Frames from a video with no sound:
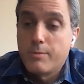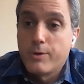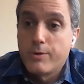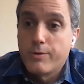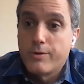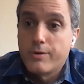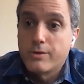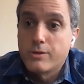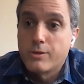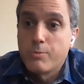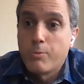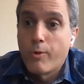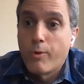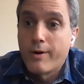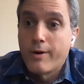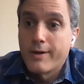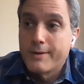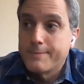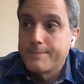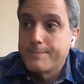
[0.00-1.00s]
both this
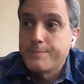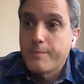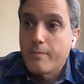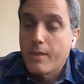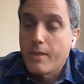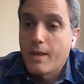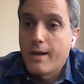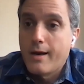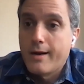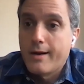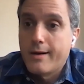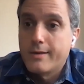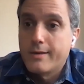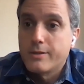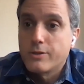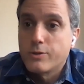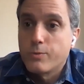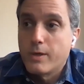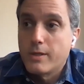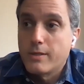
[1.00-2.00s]
morning
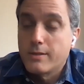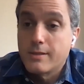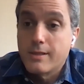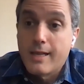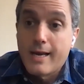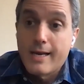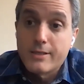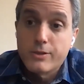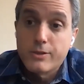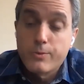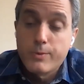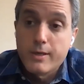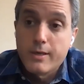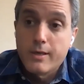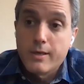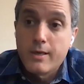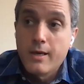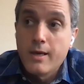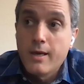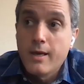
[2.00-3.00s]
as well as last
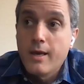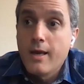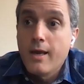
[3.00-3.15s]
week.